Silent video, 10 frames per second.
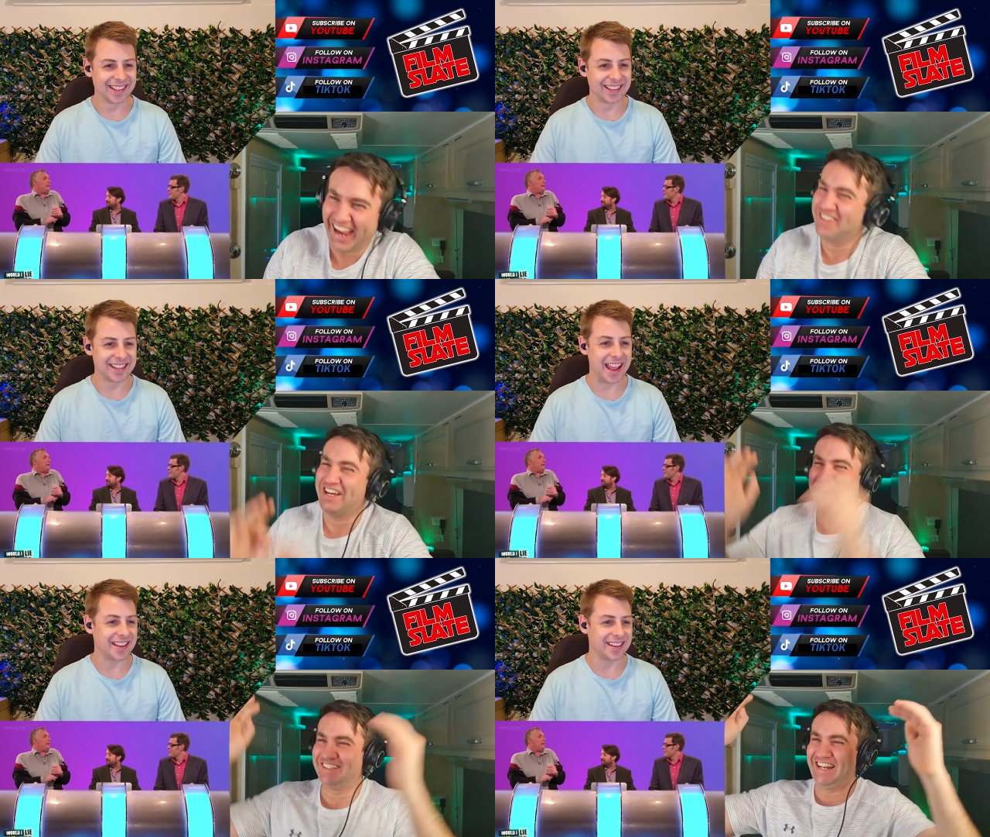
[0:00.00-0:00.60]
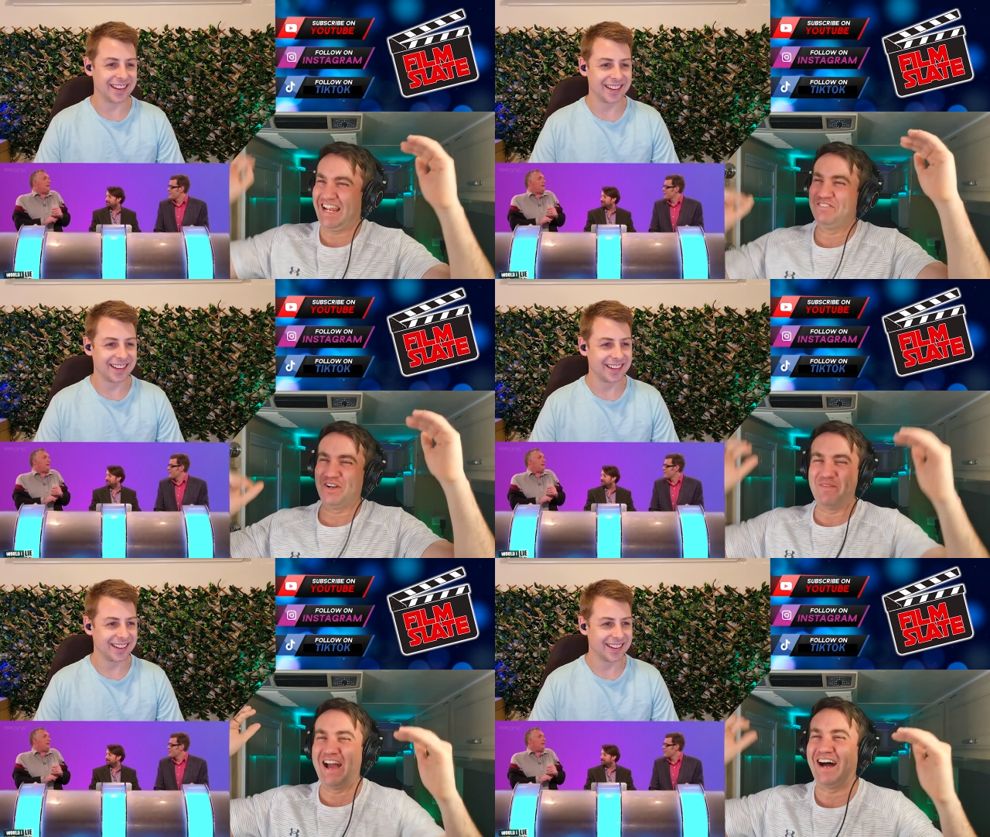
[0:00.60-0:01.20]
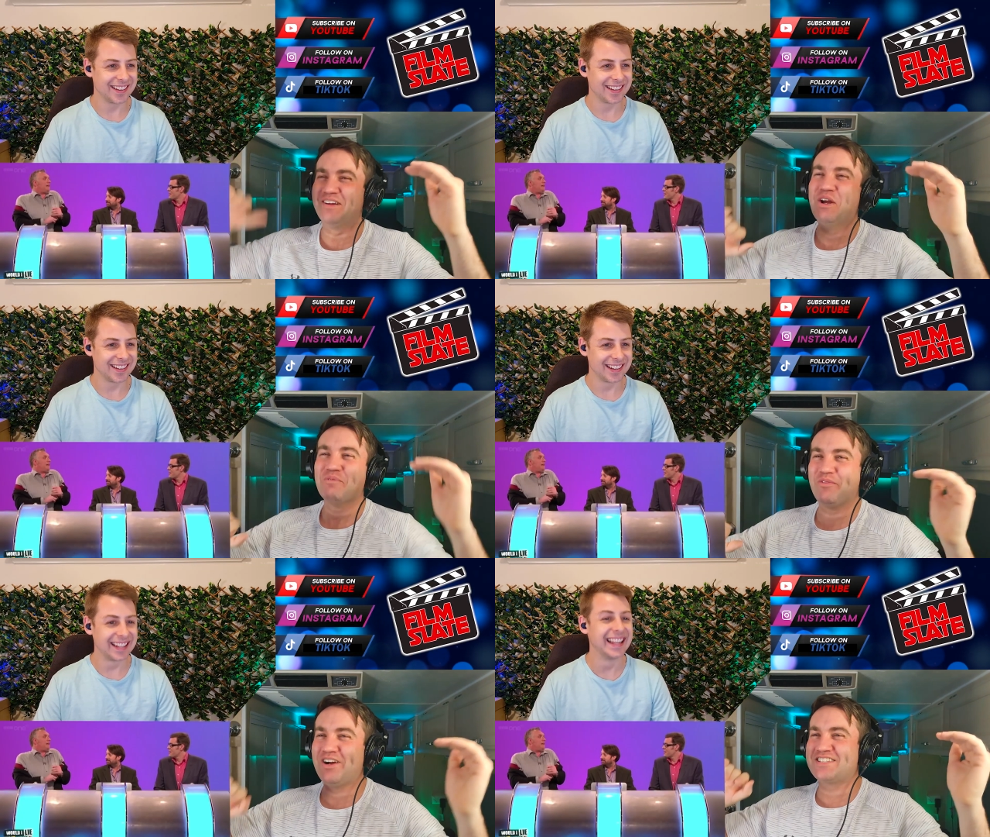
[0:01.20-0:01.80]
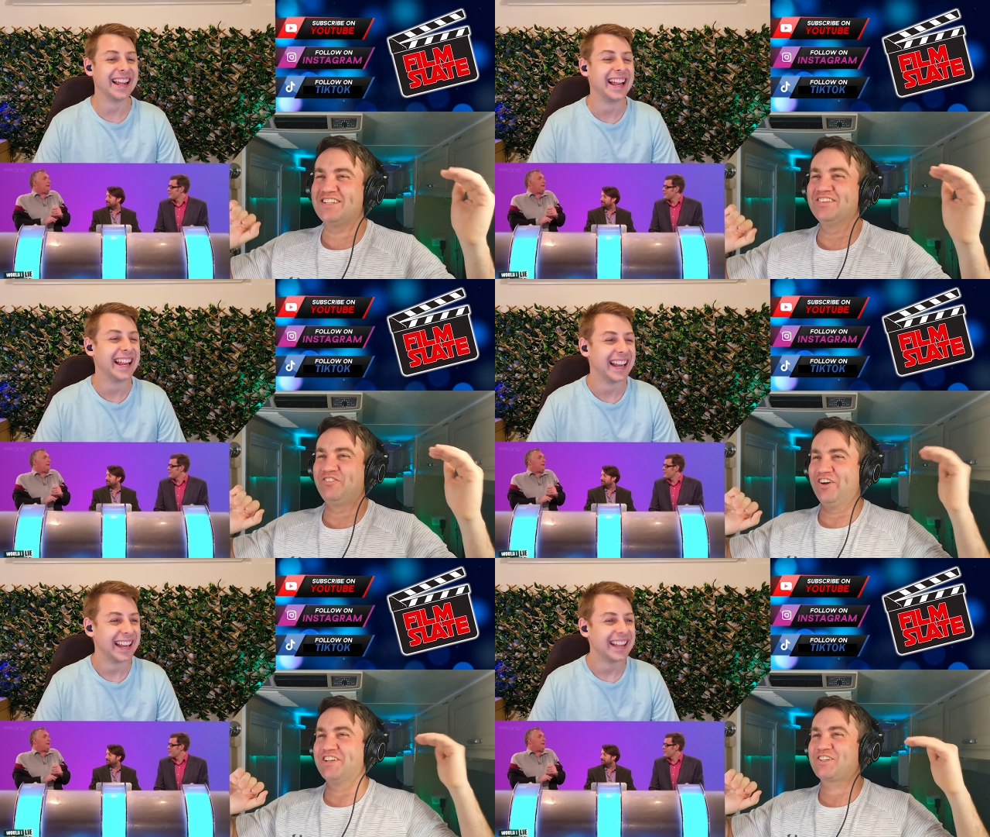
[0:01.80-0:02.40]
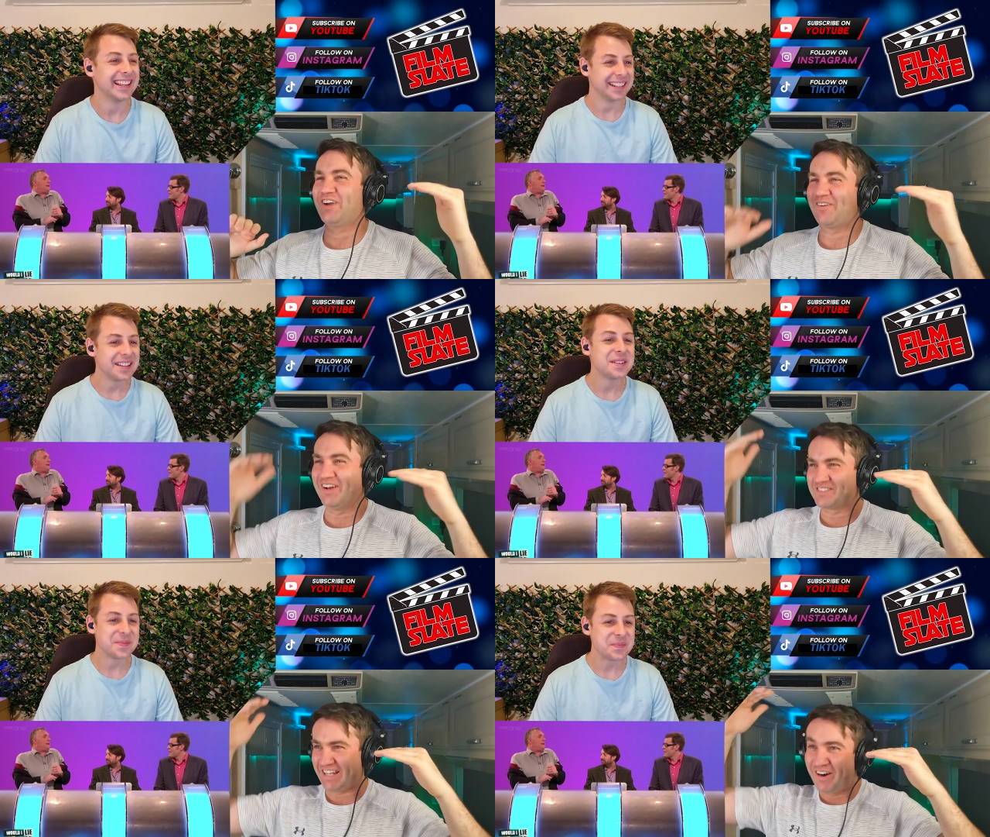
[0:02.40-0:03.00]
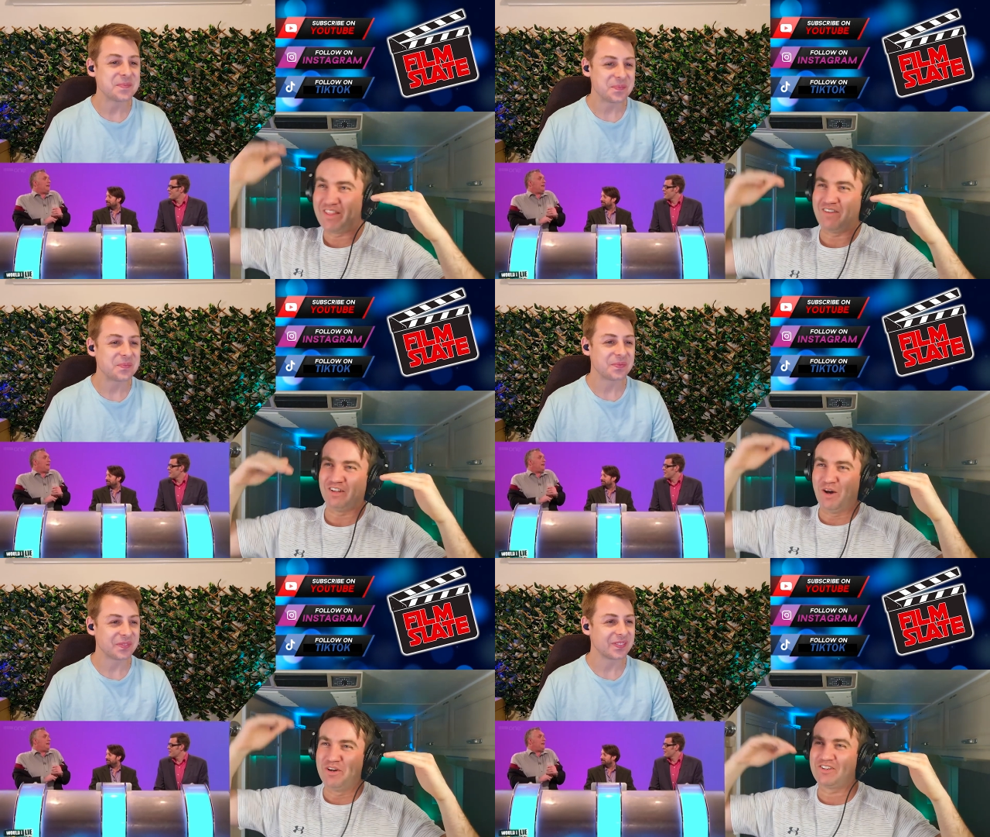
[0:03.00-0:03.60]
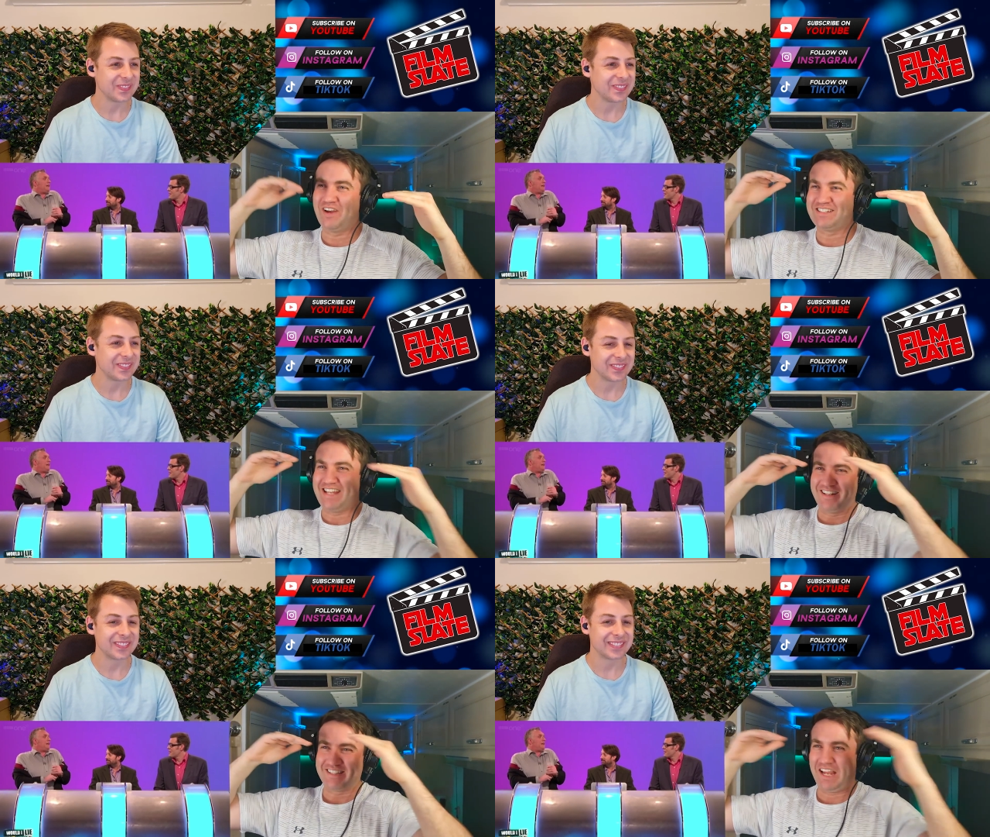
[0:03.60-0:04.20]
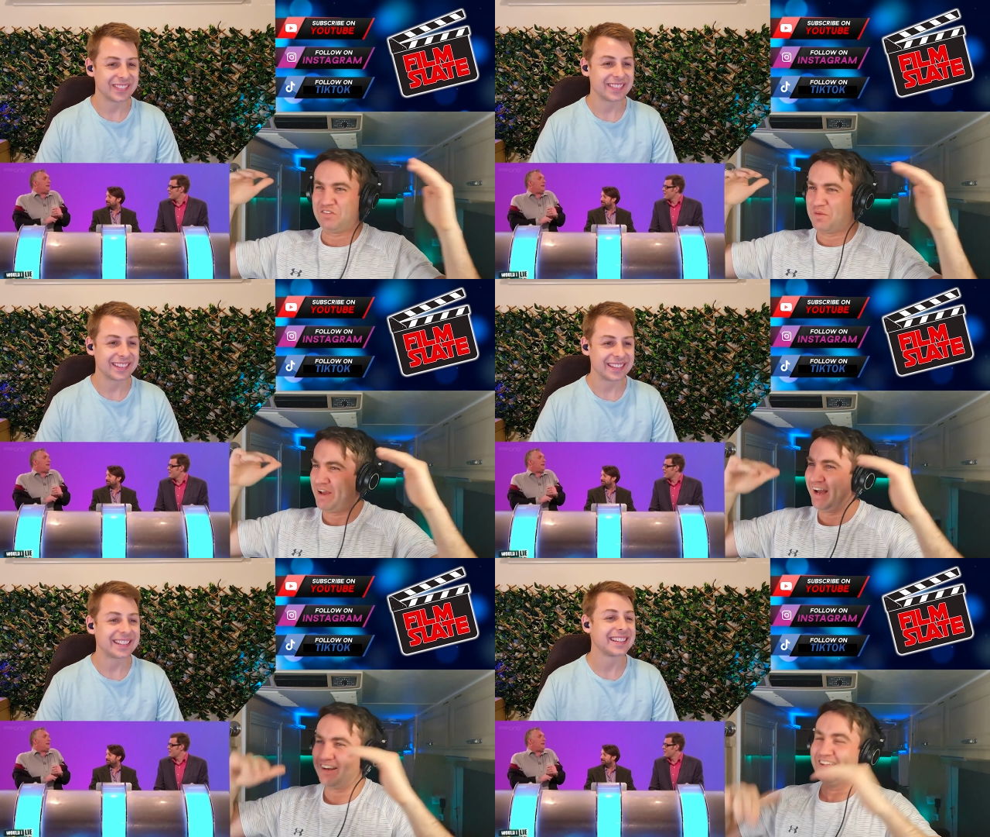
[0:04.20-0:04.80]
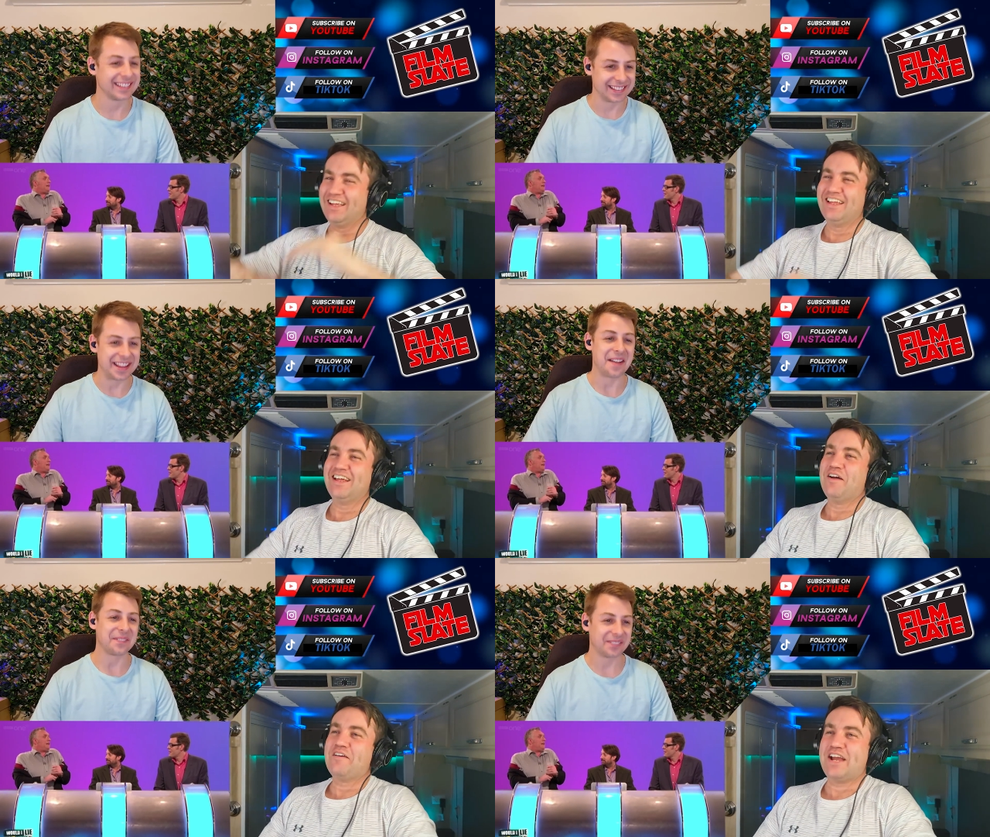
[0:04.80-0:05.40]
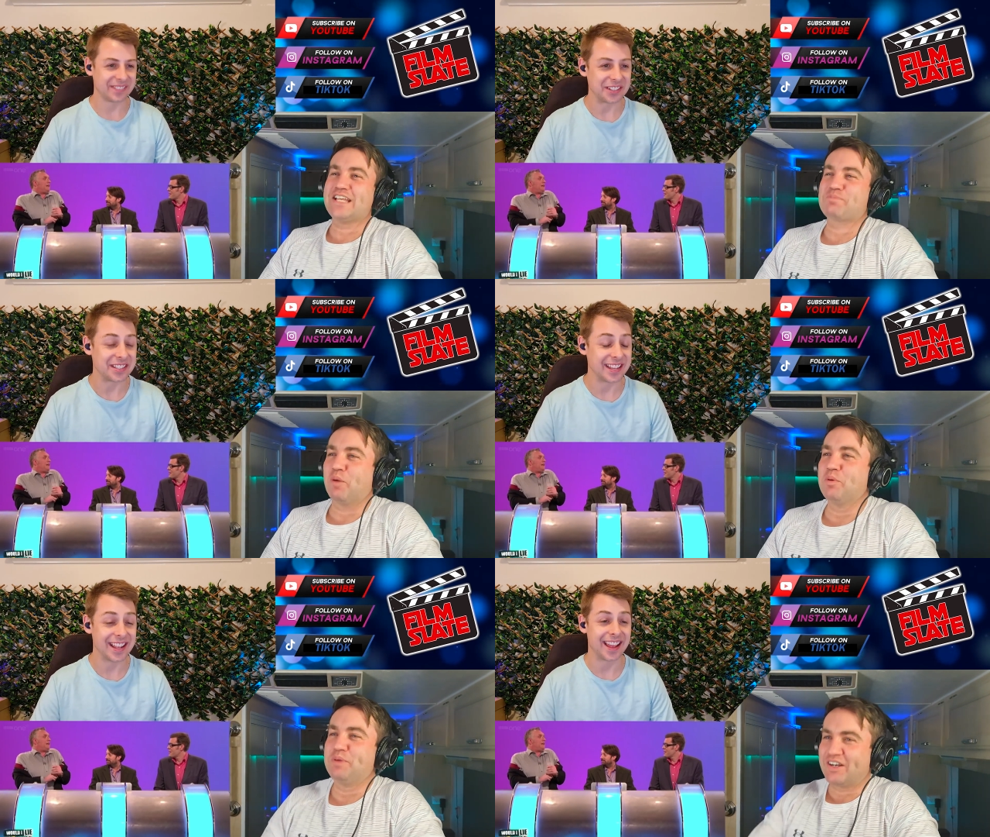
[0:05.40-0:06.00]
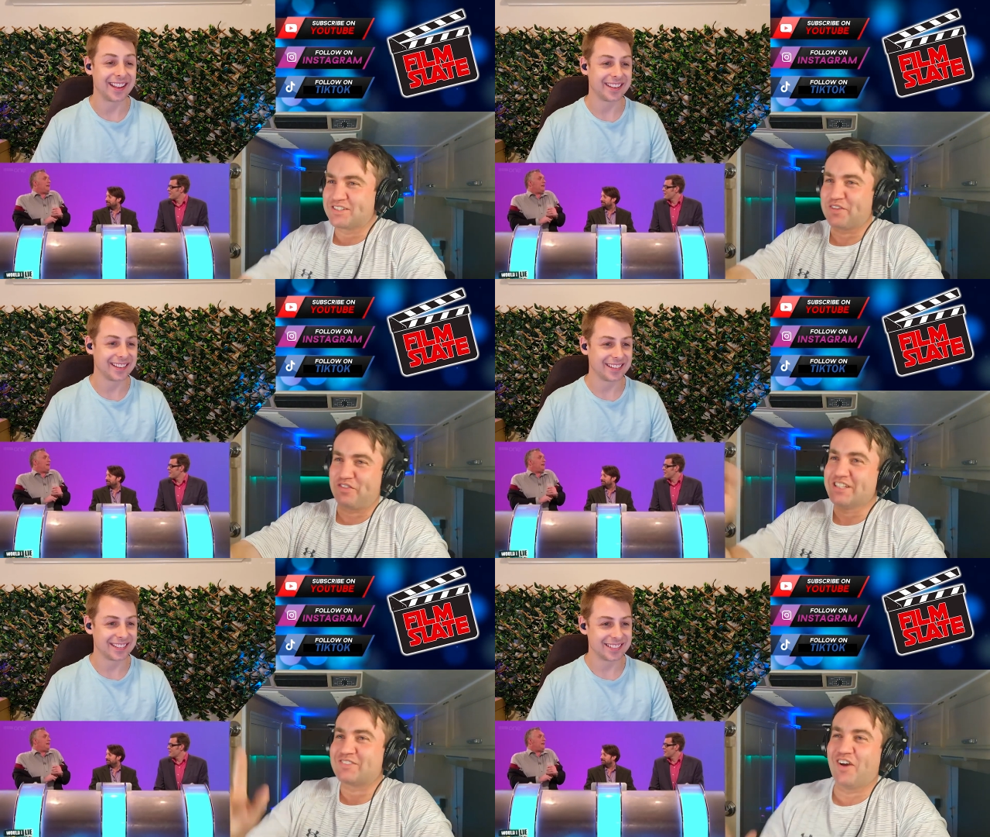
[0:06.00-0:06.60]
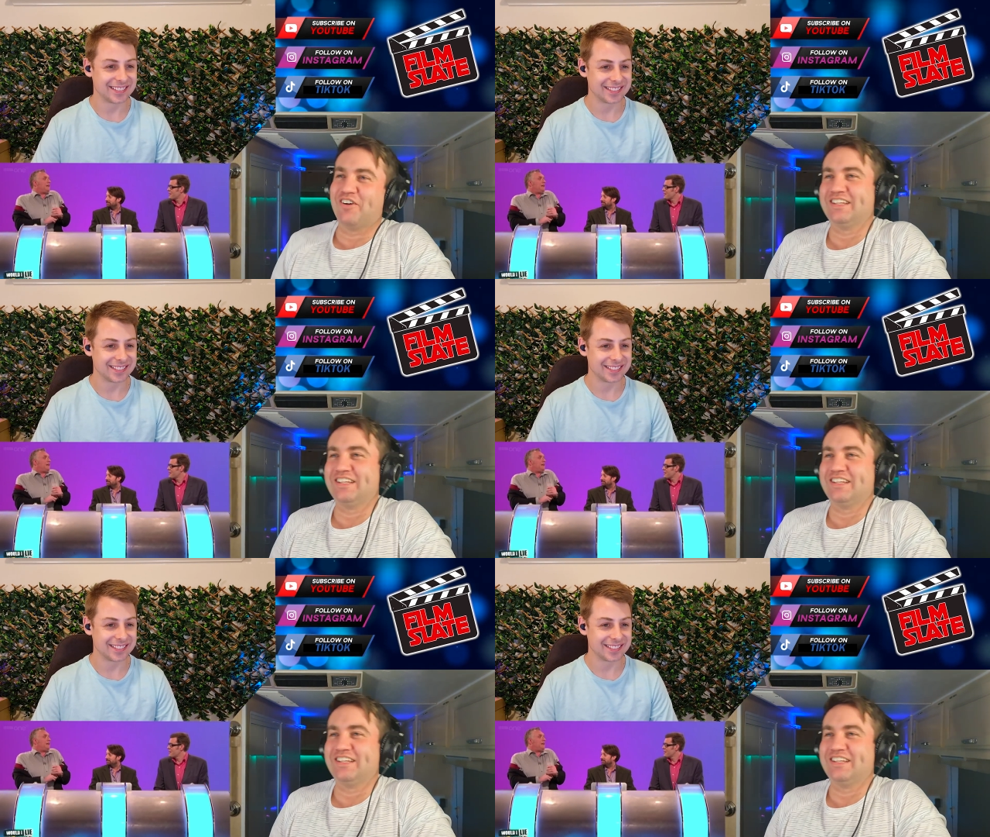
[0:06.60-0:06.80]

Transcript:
Speaker 1: and they yeah. didn't even him out. Remember, I said the first Greg one, I was like, oh, they've lowered Greg down to even him out. Yeah. It's probably because of this very